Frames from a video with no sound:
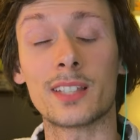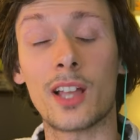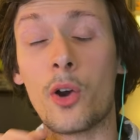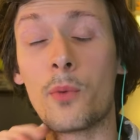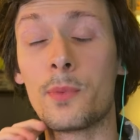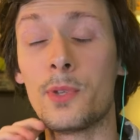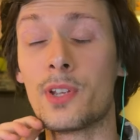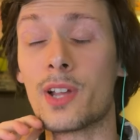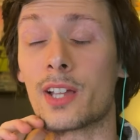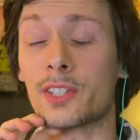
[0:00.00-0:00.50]
I
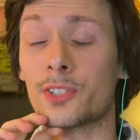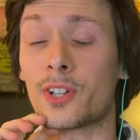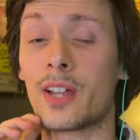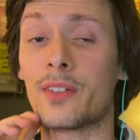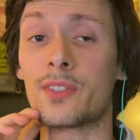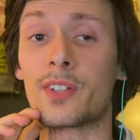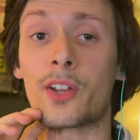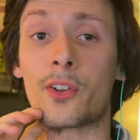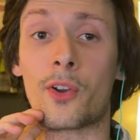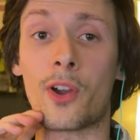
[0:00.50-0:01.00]
hope you guys are
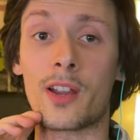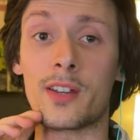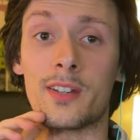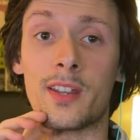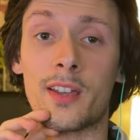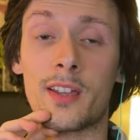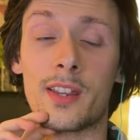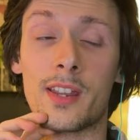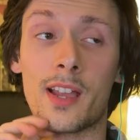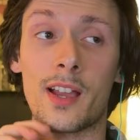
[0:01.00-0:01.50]
having a great
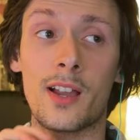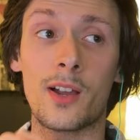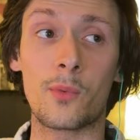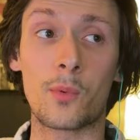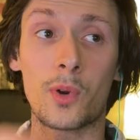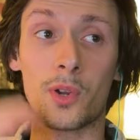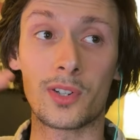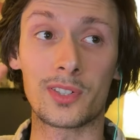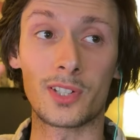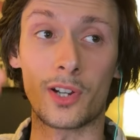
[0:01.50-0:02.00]
day.
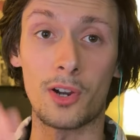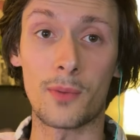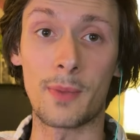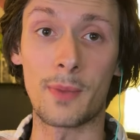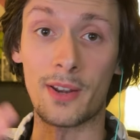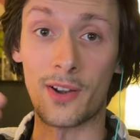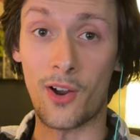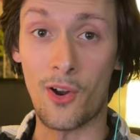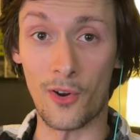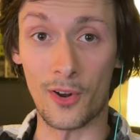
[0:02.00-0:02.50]
We're going to talk
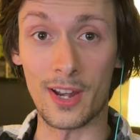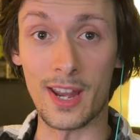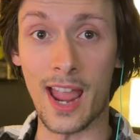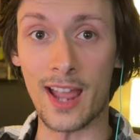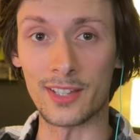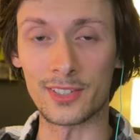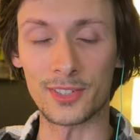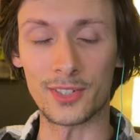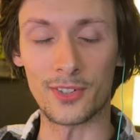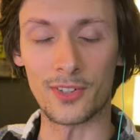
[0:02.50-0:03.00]
about Ari
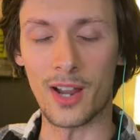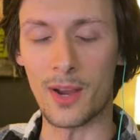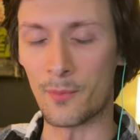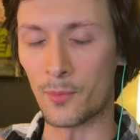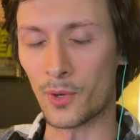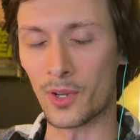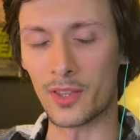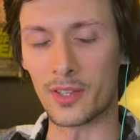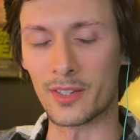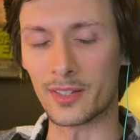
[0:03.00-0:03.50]
Aster. I'm
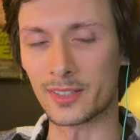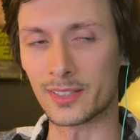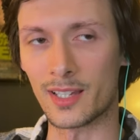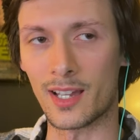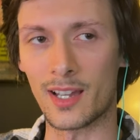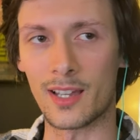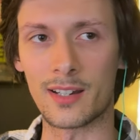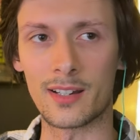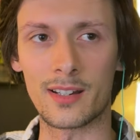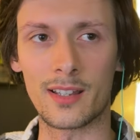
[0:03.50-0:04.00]
really
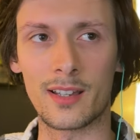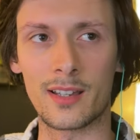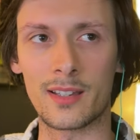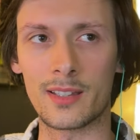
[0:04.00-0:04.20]
excited.